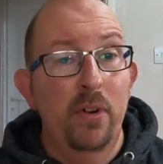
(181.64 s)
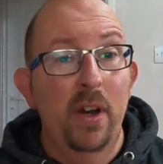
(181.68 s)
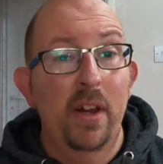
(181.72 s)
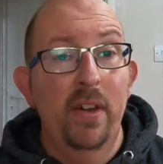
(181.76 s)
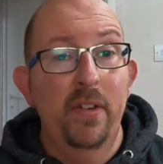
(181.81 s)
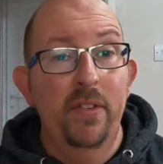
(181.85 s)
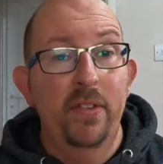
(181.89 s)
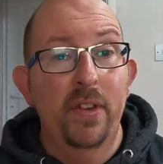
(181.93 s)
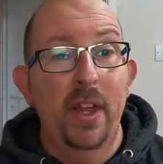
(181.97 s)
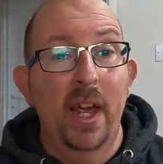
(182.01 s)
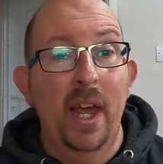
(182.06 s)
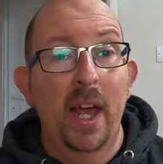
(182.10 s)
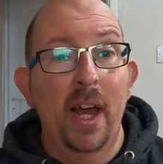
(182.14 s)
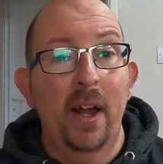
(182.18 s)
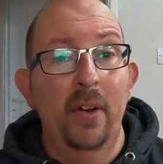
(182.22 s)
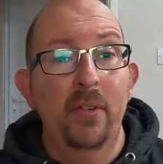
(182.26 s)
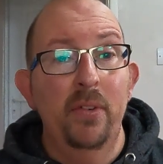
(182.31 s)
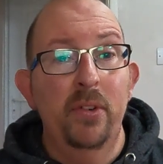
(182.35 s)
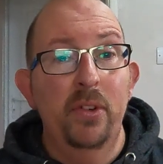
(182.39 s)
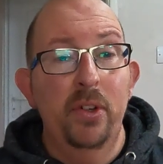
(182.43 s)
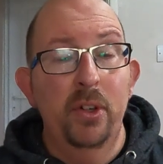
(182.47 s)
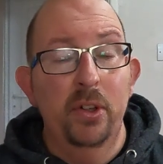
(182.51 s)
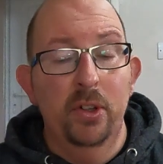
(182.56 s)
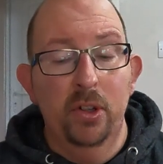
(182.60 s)
written
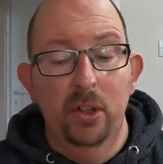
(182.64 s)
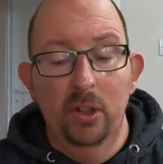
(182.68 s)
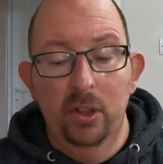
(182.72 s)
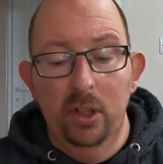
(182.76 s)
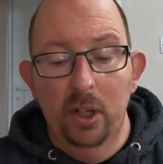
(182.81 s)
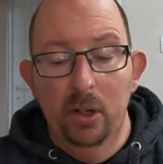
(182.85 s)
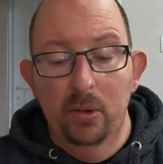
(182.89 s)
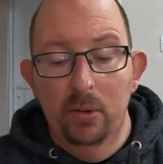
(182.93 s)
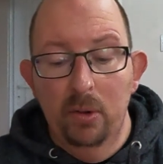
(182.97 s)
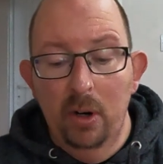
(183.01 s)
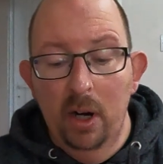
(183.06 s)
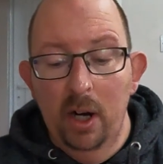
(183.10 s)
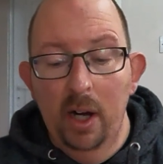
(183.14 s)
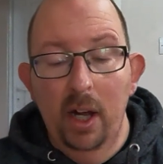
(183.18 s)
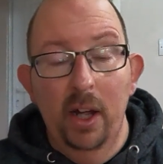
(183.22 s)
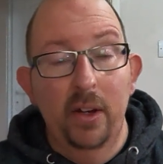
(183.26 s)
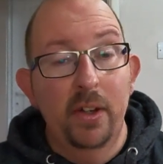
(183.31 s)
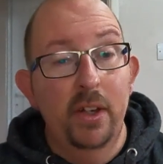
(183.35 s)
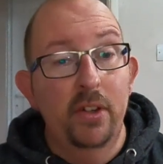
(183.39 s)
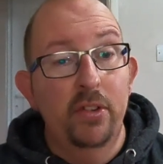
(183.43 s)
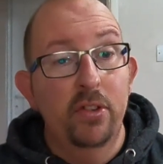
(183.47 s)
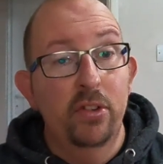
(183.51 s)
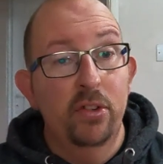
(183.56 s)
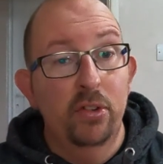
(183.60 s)
down, you could go, right, I
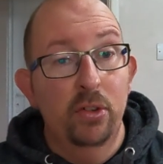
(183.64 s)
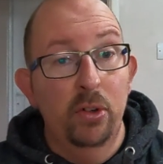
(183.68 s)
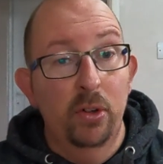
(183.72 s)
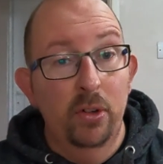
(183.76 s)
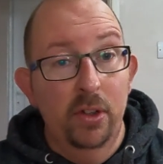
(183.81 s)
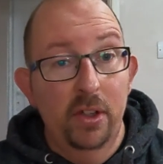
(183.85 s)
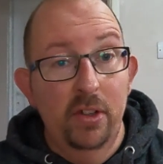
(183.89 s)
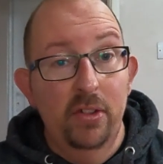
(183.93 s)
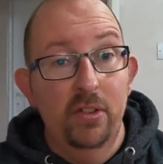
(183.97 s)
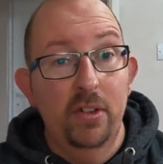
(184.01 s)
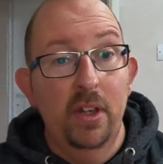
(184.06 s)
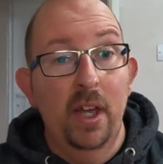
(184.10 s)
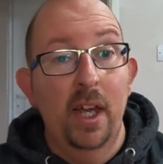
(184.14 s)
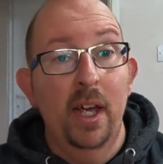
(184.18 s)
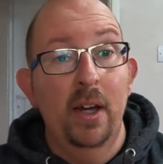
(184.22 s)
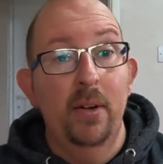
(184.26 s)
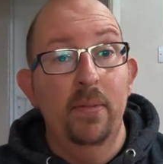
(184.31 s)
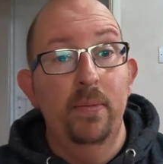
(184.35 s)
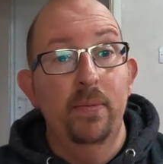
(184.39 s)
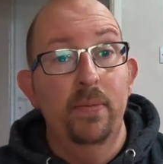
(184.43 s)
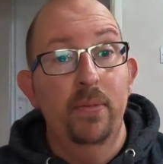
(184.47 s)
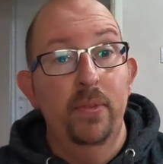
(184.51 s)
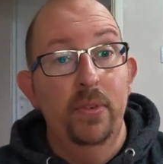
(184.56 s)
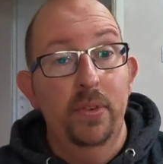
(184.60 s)
need to sort this
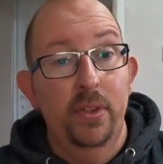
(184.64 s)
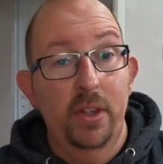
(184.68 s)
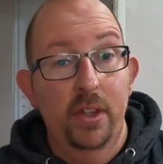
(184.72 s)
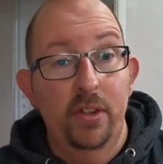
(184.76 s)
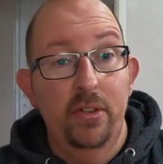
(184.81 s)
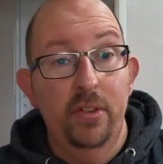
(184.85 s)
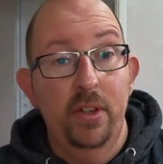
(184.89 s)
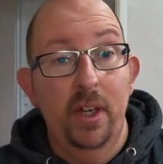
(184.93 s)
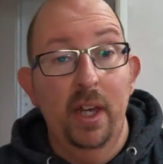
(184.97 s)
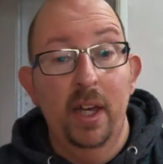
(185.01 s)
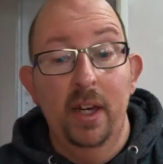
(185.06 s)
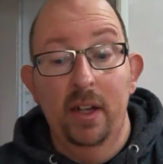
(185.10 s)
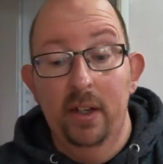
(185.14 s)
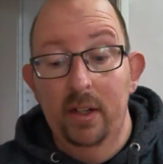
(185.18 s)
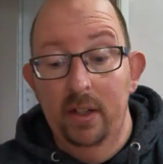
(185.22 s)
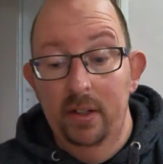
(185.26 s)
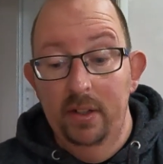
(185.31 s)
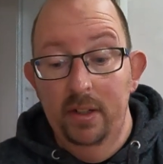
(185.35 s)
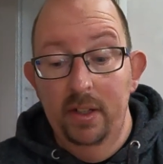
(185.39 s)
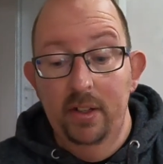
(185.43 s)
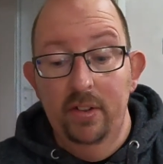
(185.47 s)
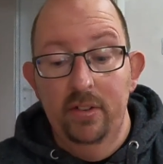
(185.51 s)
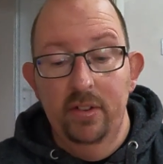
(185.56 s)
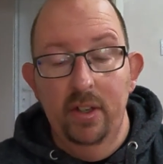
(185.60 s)
out,
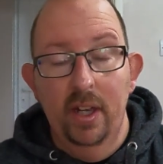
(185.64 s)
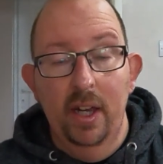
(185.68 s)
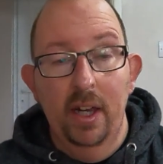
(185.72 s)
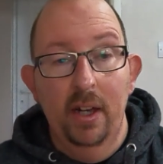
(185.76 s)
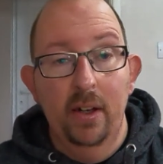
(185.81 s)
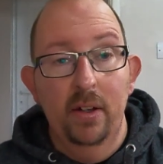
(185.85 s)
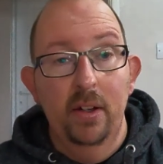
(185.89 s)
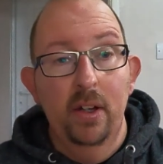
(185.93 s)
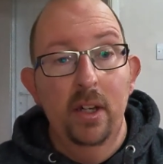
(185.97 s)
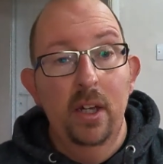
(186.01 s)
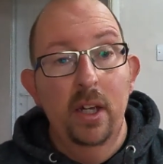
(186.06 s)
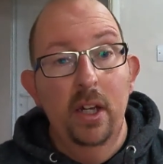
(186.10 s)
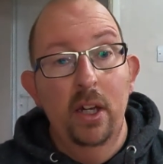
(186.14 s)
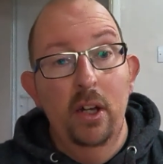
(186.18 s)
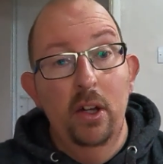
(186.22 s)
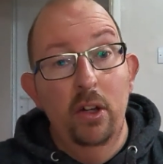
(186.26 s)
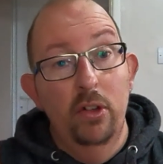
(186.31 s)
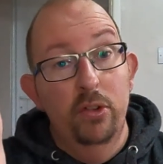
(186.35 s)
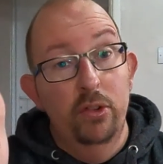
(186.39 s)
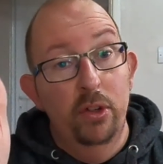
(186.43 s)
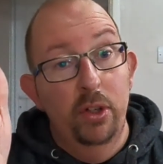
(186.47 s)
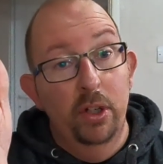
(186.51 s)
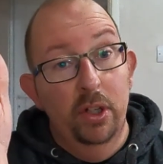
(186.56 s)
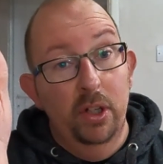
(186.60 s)
and this out.
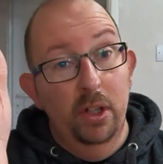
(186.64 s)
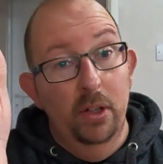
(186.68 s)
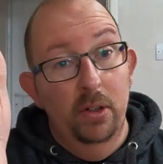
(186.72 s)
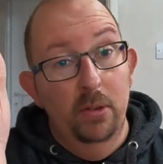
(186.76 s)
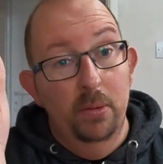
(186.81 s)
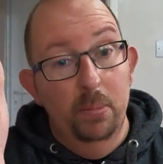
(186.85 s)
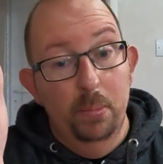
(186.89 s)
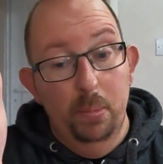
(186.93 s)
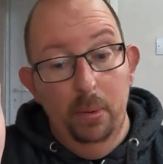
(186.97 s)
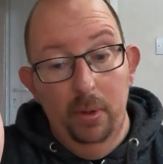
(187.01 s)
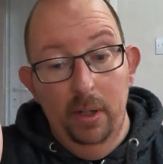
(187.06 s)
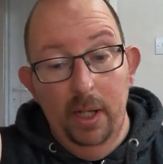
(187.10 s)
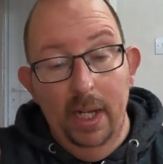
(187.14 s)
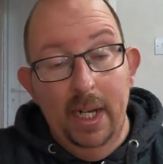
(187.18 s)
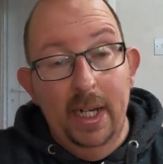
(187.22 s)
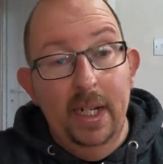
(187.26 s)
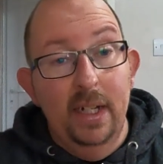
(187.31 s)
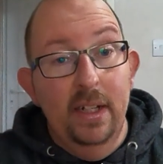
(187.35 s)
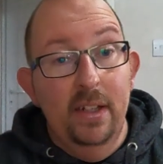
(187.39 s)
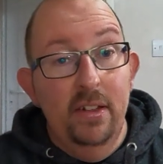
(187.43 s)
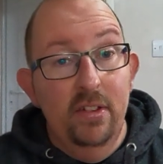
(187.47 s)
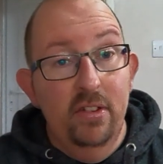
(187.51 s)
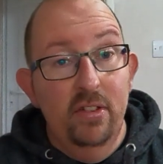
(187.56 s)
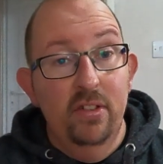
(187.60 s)
So you can
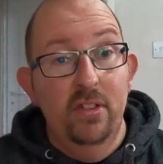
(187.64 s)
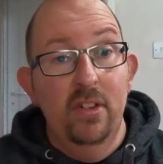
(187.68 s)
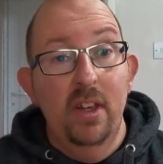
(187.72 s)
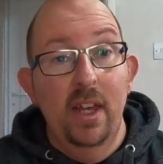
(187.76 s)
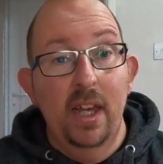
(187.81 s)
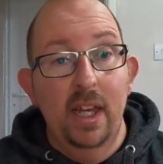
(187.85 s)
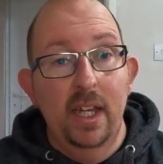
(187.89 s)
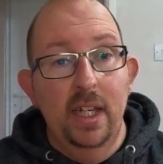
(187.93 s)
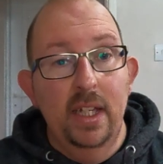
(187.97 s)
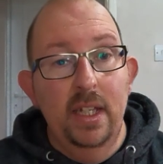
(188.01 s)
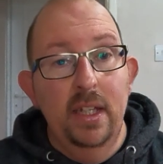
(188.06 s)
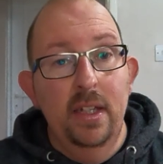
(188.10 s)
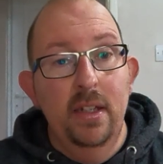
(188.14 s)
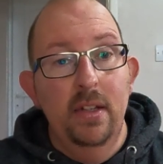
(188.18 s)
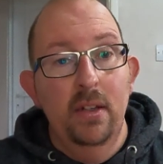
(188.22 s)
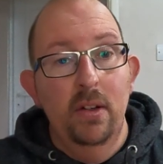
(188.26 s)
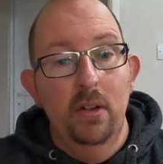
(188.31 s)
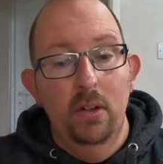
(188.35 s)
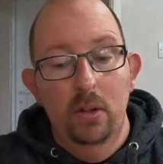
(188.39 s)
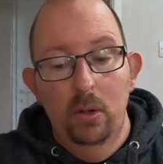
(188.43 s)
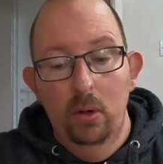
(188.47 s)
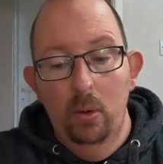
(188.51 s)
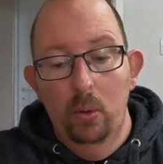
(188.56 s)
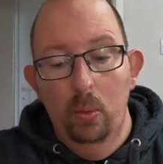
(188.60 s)
plainly see
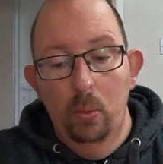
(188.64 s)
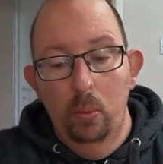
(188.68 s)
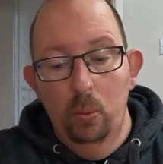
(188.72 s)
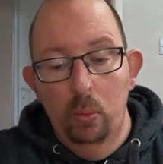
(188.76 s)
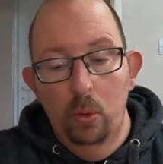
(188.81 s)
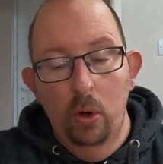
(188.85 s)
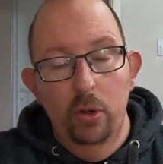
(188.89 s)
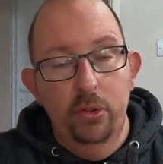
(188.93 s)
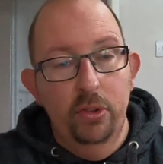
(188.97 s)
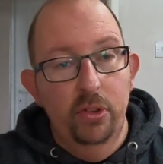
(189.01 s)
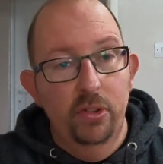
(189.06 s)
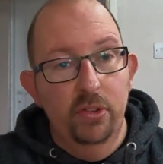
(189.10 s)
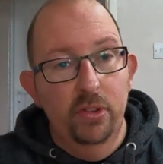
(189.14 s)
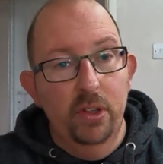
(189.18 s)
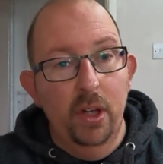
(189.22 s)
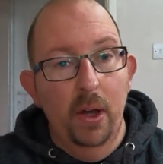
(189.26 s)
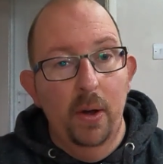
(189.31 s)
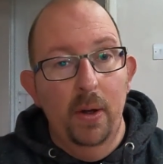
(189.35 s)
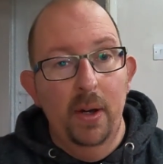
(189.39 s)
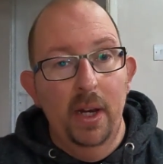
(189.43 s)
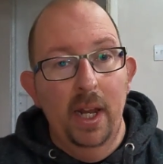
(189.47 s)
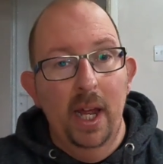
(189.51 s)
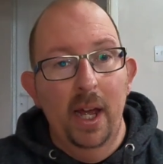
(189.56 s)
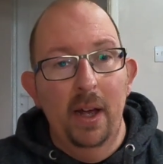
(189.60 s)
what is
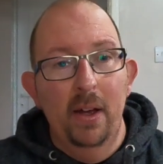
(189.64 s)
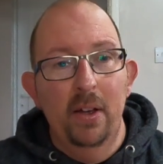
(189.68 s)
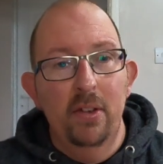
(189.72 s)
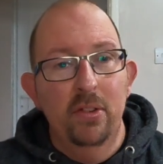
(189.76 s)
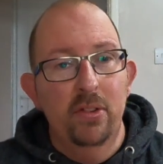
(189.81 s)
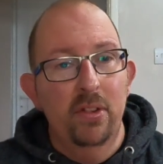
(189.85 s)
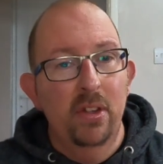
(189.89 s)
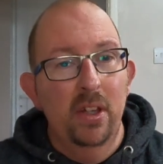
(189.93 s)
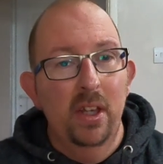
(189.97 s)
going out.